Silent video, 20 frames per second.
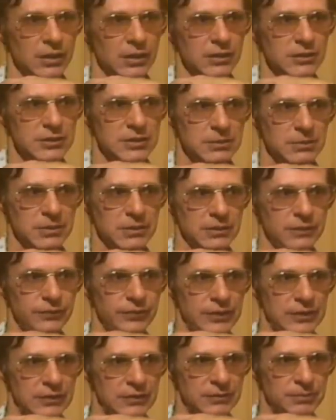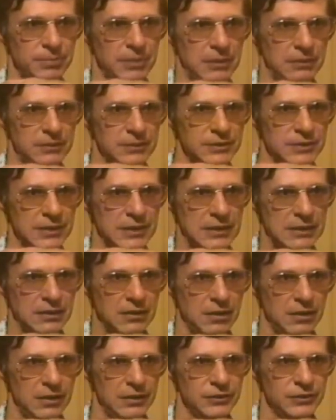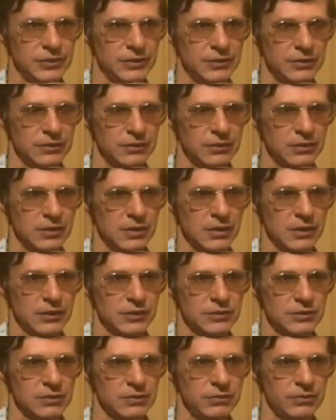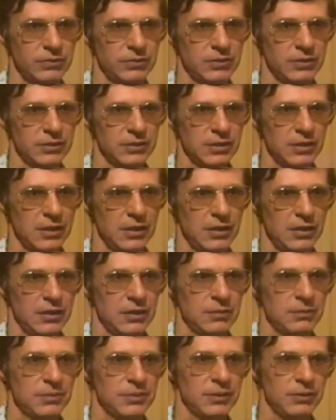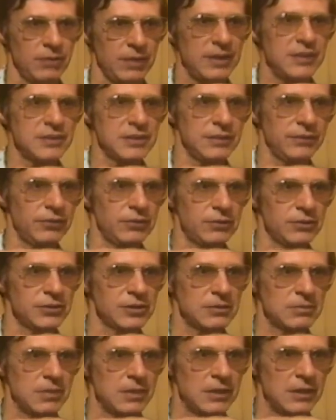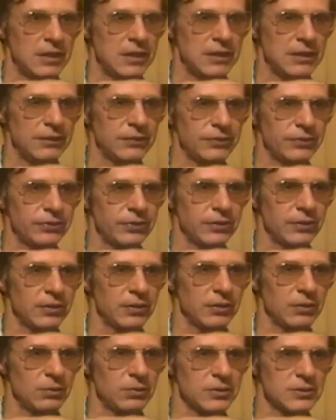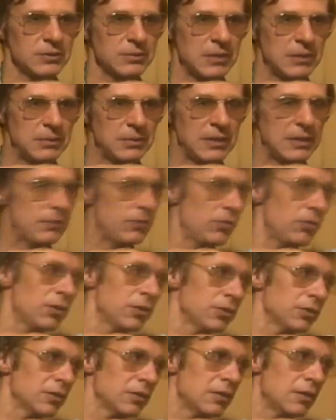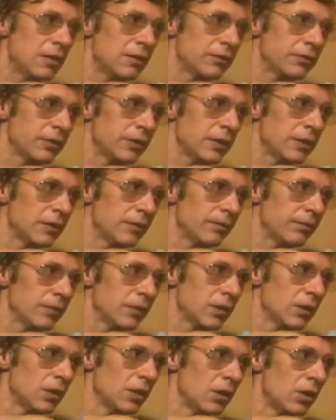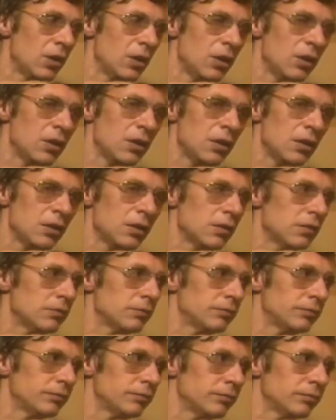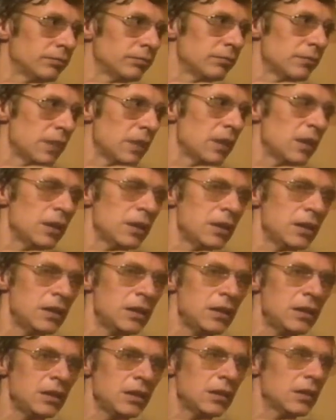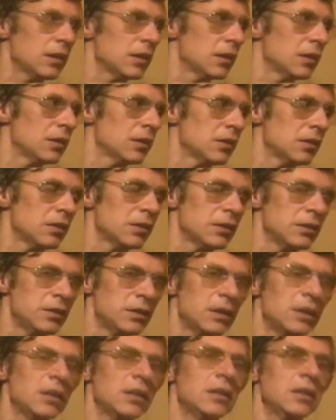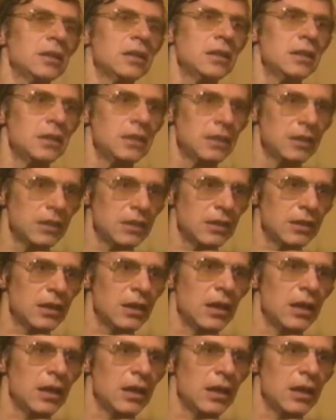someone in the field of parapsychology or so forth. But the greatest influence in my life was a man by the name of Arthur Godfrey. The old redhead. Yeah, he ukulele player. Yeah, he uh,